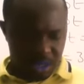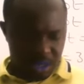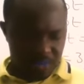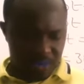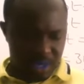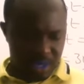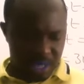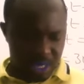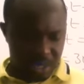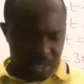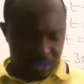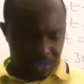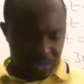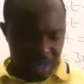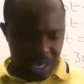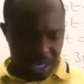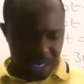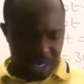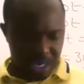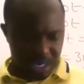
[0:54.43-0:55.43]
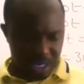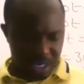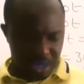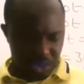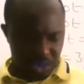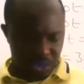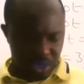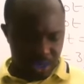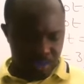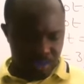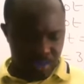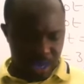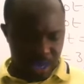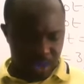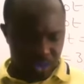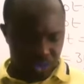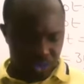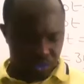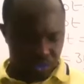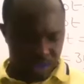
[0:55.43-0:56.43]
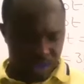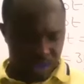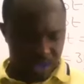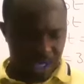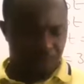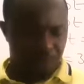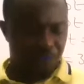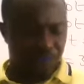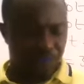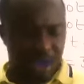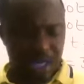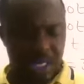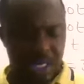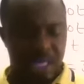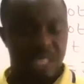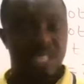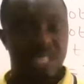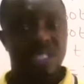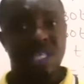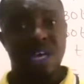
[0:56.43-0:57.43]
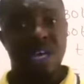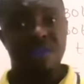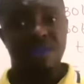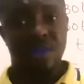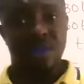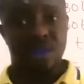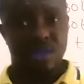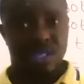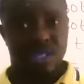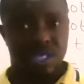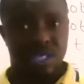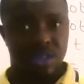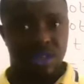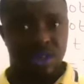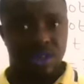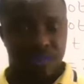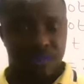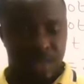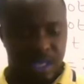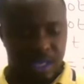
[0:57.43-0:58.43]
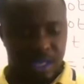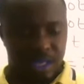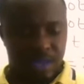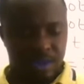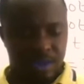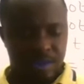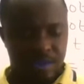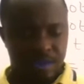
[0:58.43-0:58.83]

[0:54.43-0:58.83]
Give it a try and then you get back to me. So find the initial velocity of the